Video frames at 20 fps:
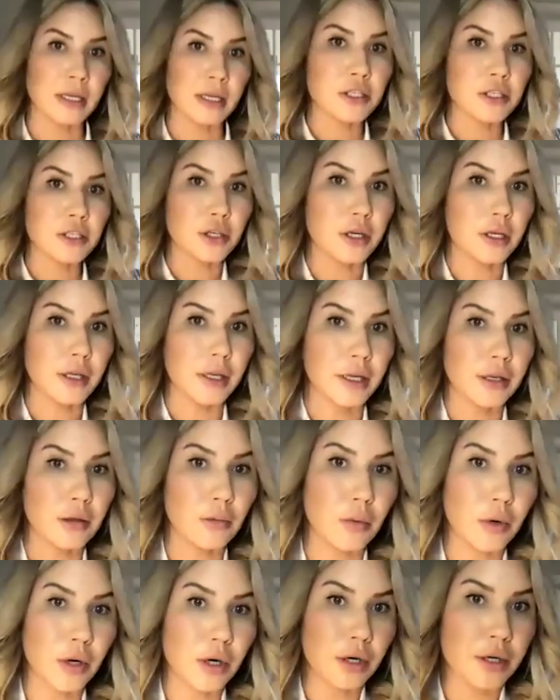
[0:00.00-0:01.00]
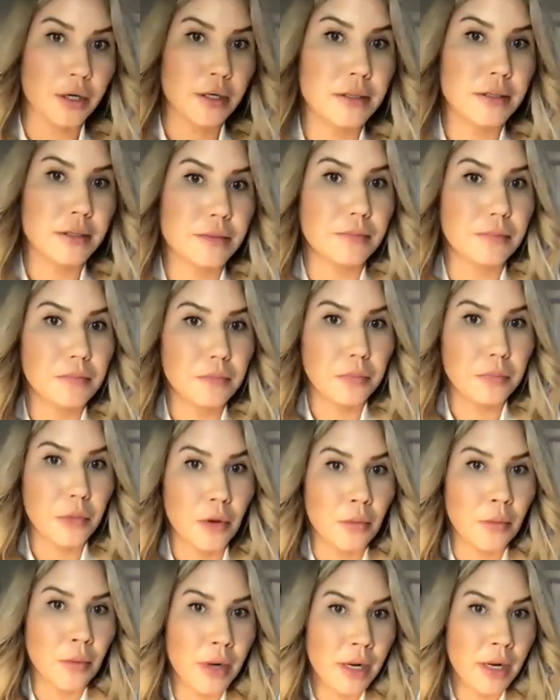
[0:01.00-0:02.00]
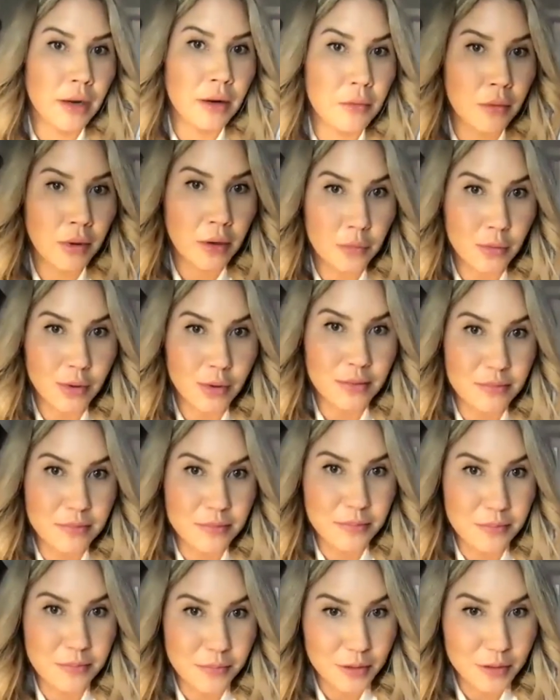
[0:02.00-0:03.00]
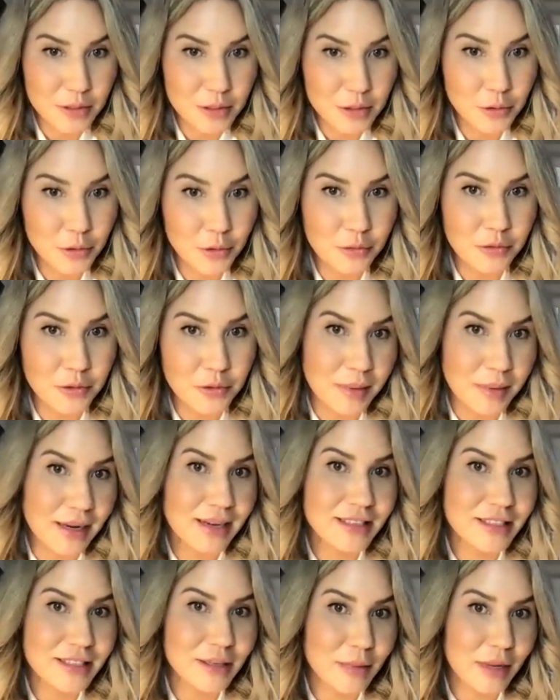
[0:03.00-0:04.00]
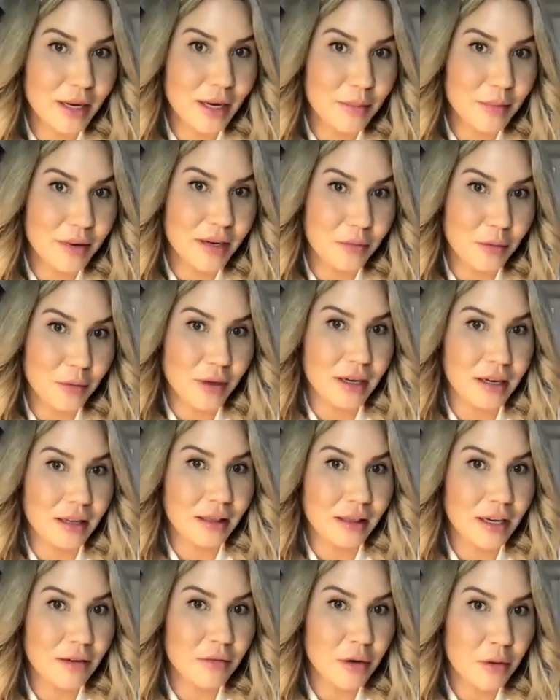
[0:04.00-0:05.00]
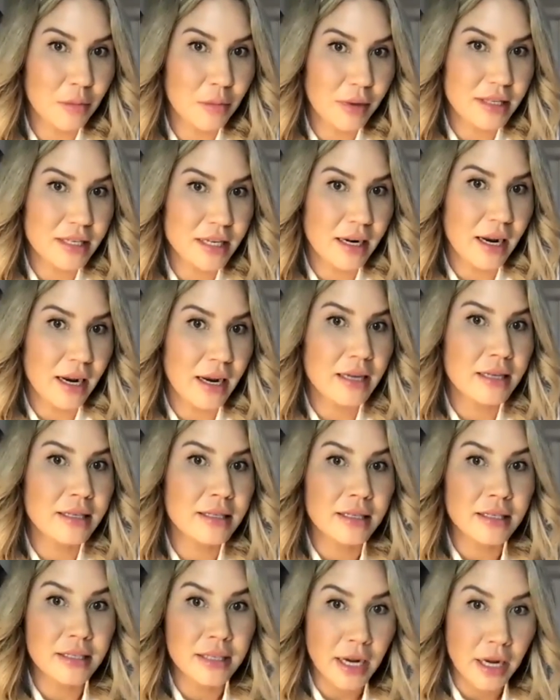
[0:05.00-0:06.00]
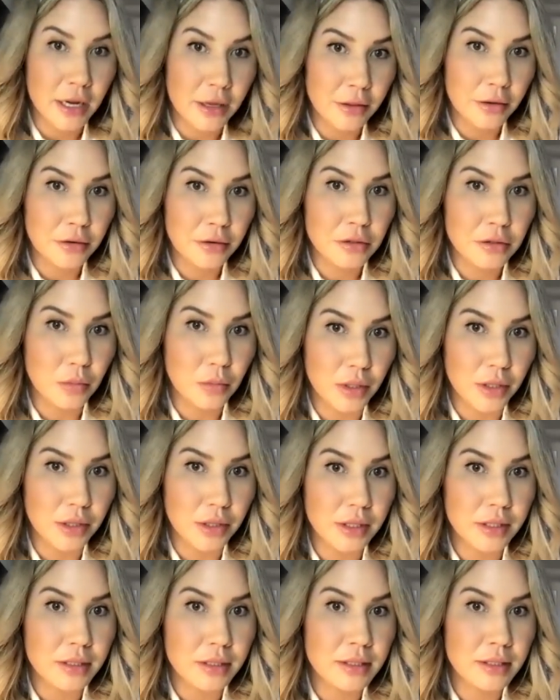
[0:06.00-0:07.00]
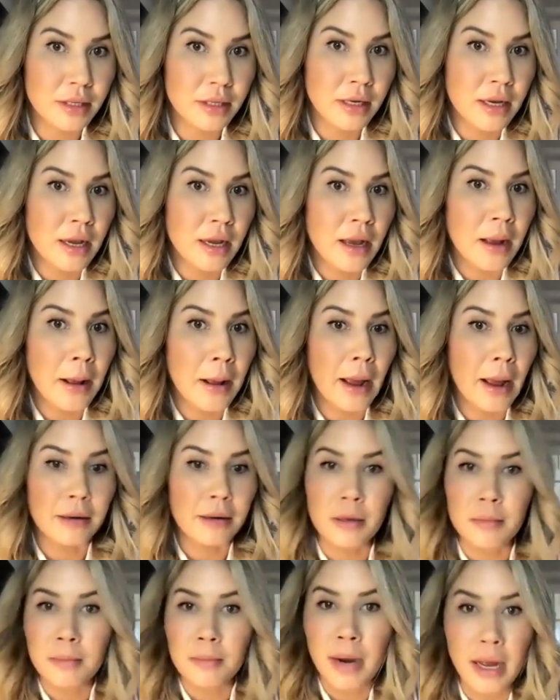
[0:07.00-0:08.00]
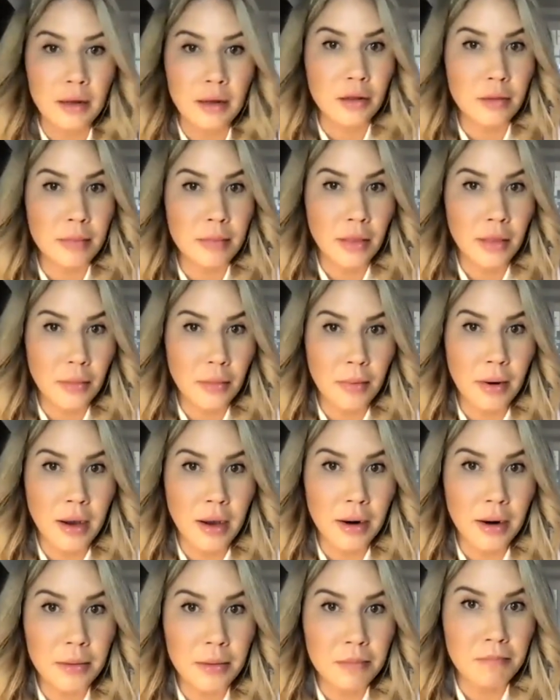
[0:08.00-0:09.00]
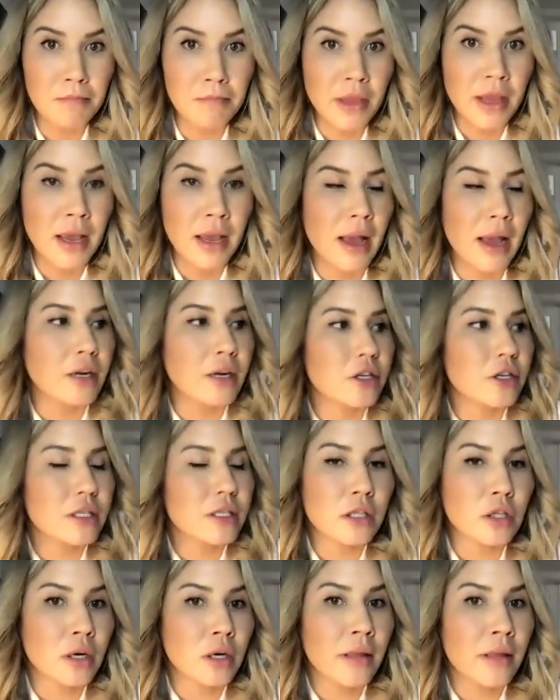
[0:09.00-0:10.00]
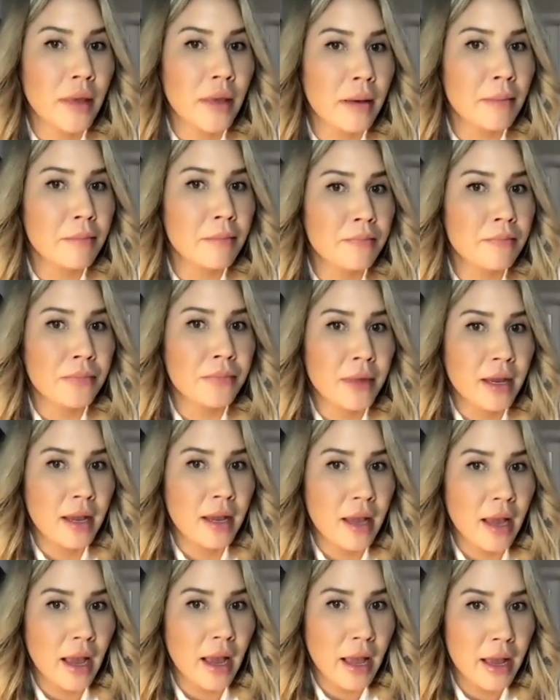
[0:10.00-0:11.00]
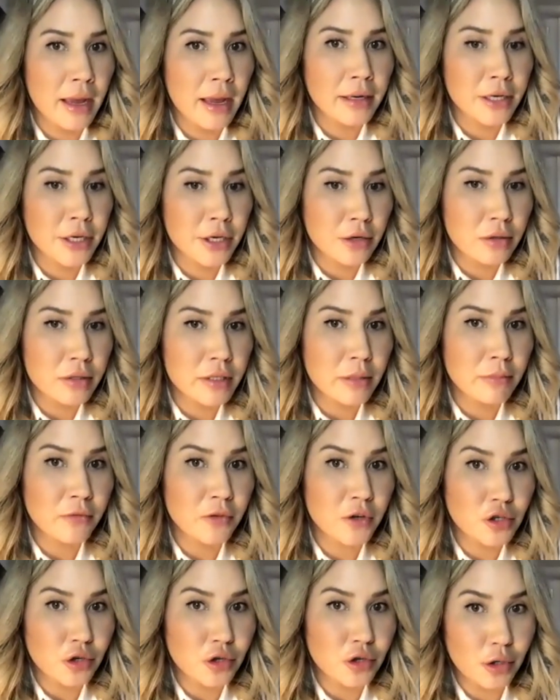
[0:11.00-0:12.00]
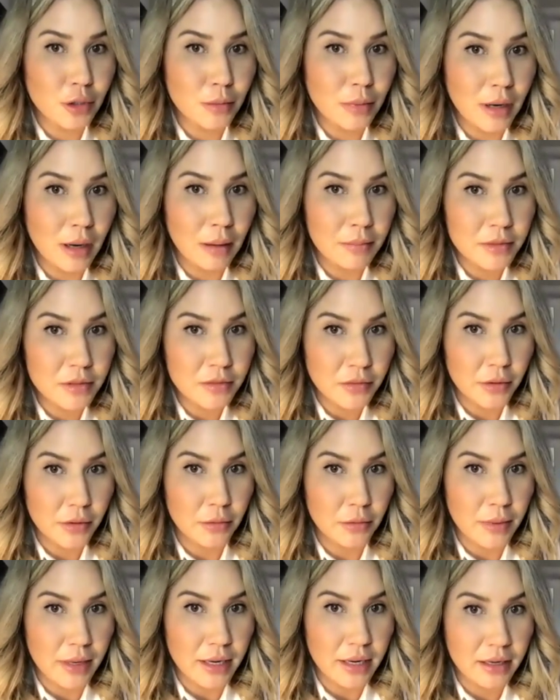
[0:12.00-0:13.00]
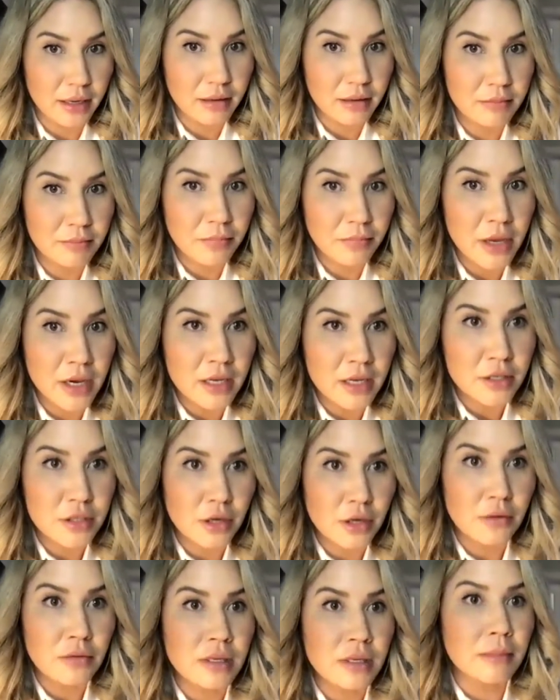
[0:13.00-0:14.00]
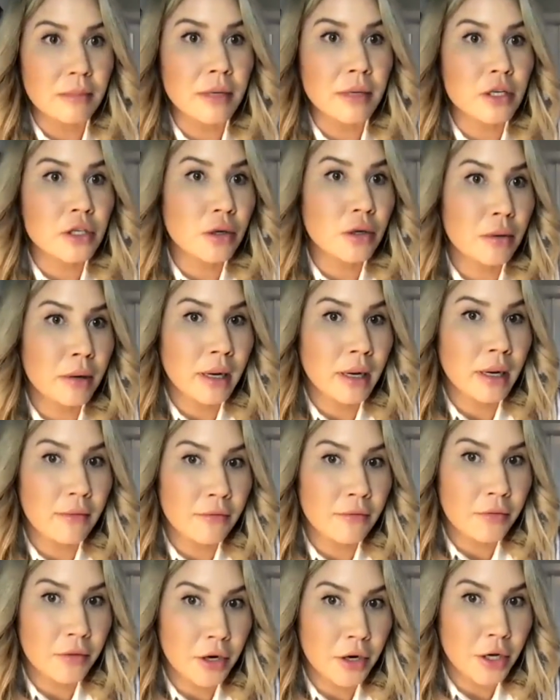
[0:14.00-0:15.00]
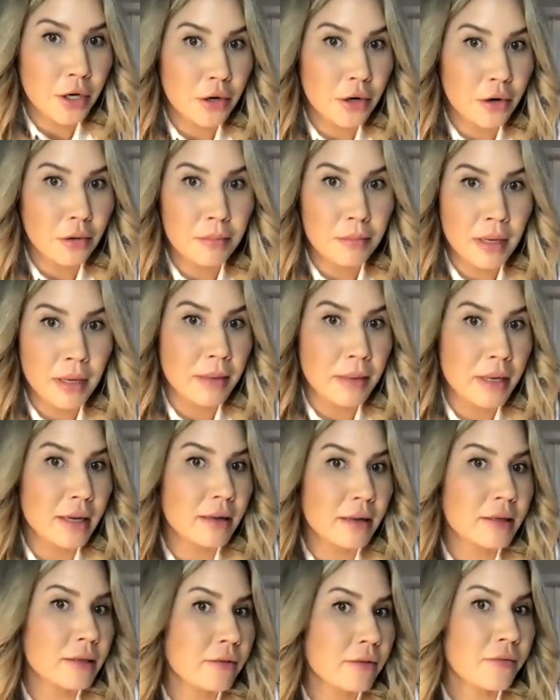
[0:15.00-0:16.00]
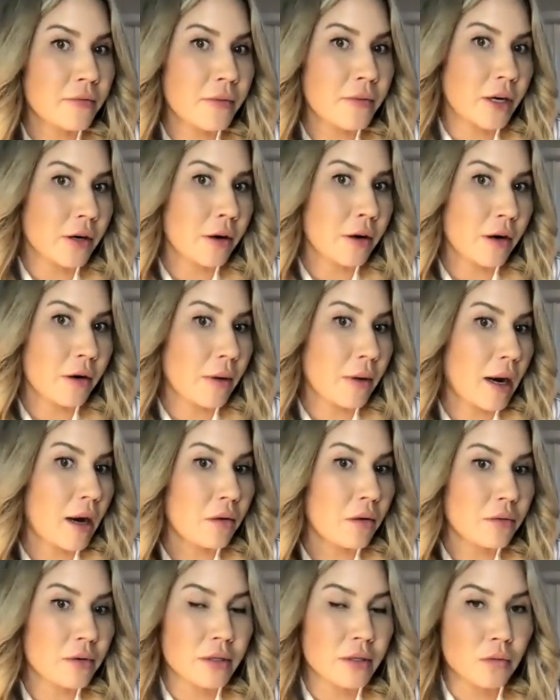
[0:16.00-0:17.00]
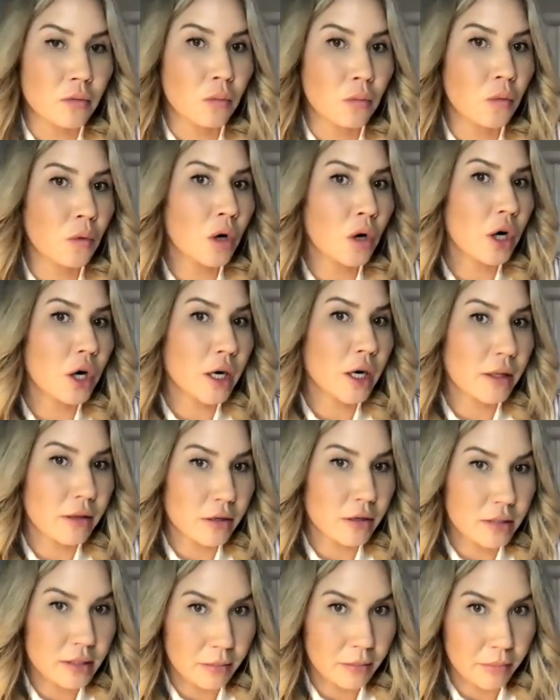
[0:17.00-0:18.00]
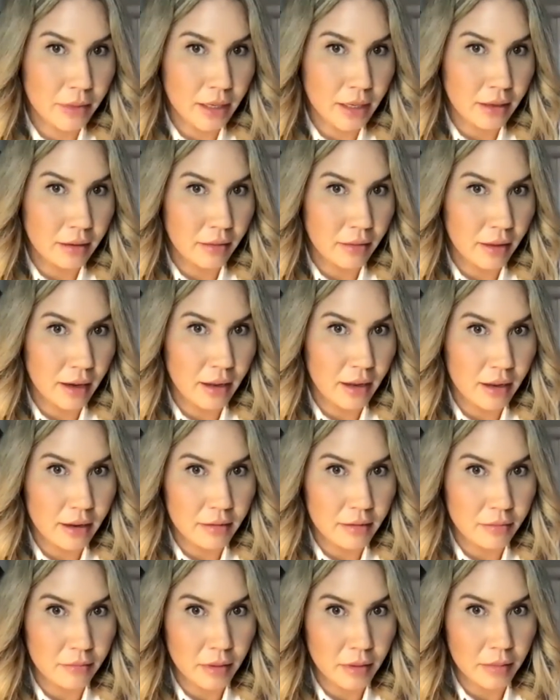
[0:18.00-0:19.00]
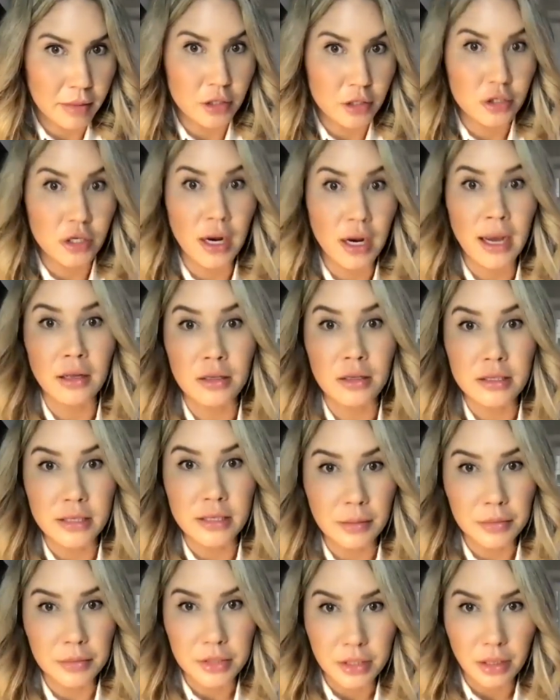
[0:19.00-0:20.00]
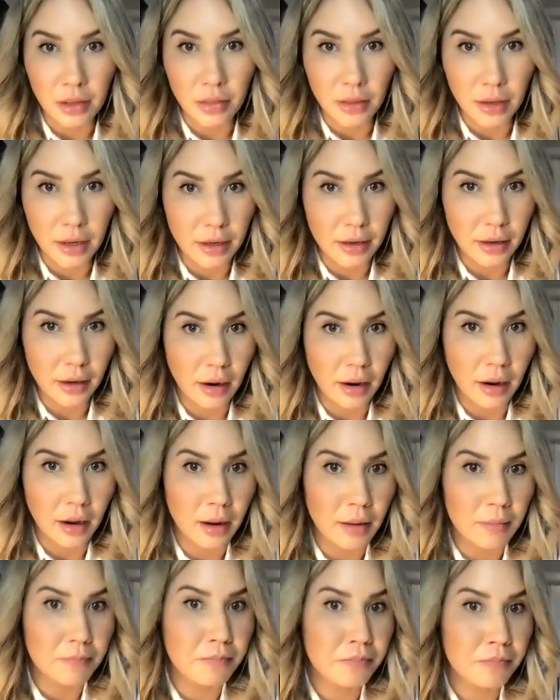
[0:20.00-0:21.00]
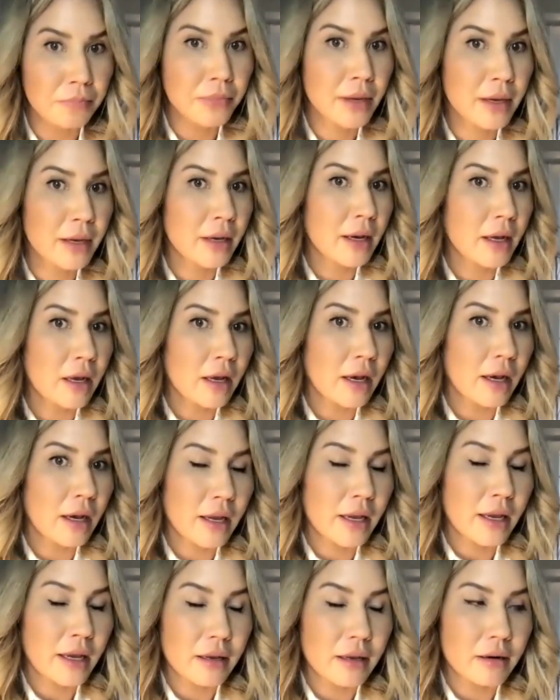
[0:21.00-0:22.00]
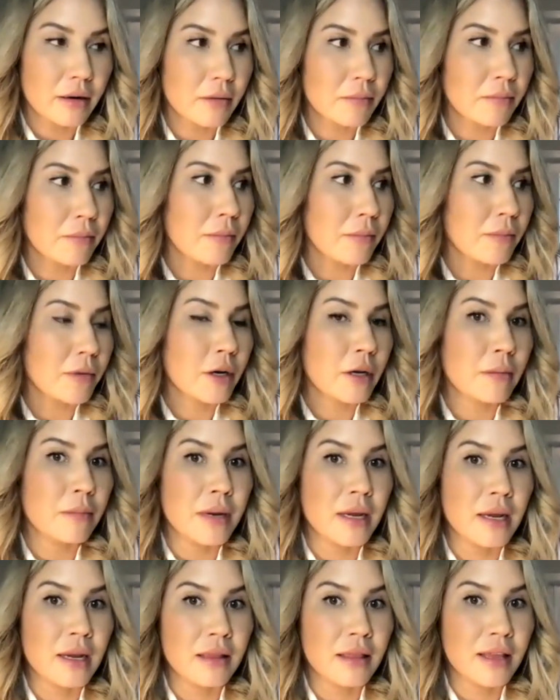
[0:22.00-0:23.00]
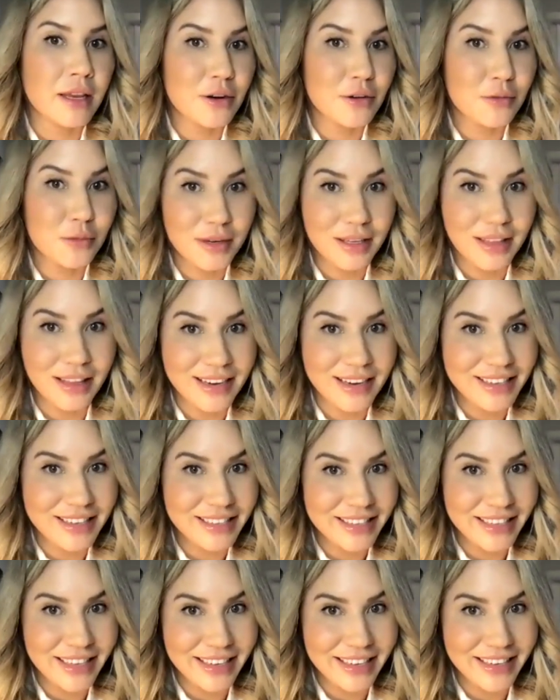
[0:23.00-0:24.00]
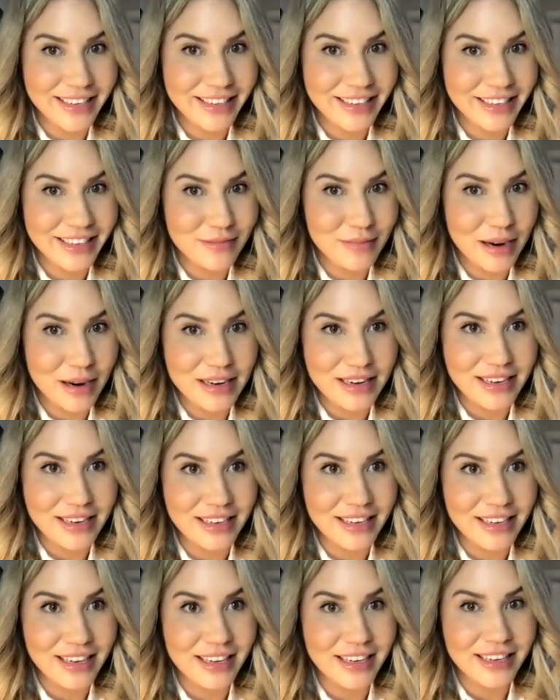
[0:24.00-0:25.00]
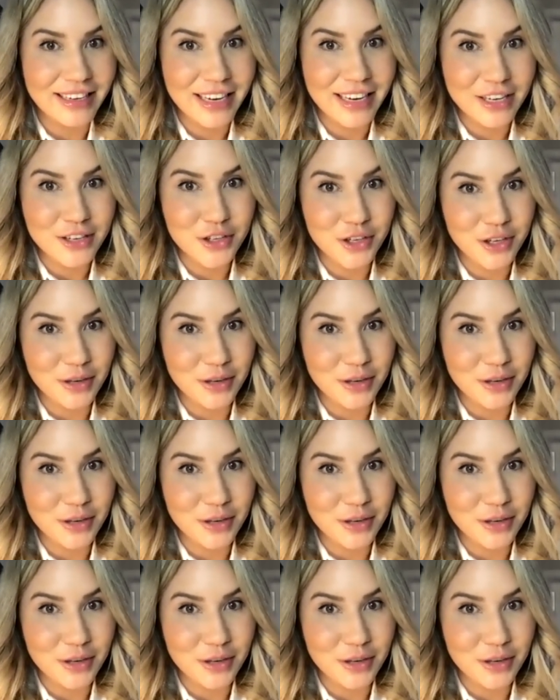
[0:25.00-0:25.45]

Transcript: circling the words, what was cool for me and something we're going to leave you with today is to take those words and compile them at the bottom and just look at them and use them for journal prompts for the week. So if something's showing up for you, maybe it's a fear around work, there's something that maybe your child's name is on there. It could be that you realize that you might need to get in nature